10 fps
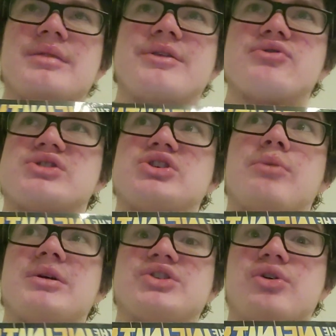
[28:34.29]
There's so
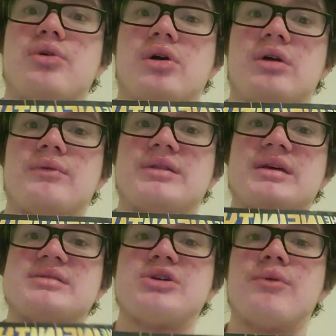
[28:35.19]
much going on with
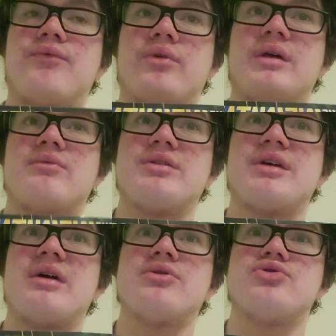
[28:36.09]
this. Hopefully with
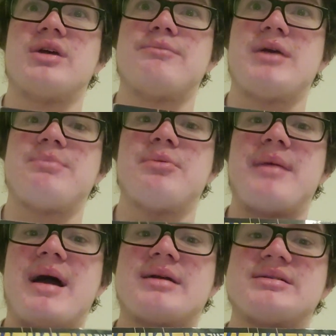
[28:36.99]
other trade
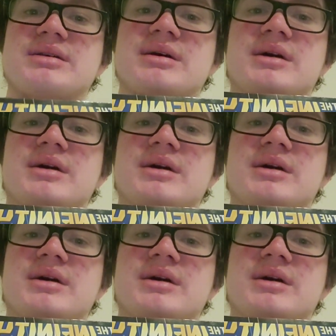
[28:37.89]
paperbacks,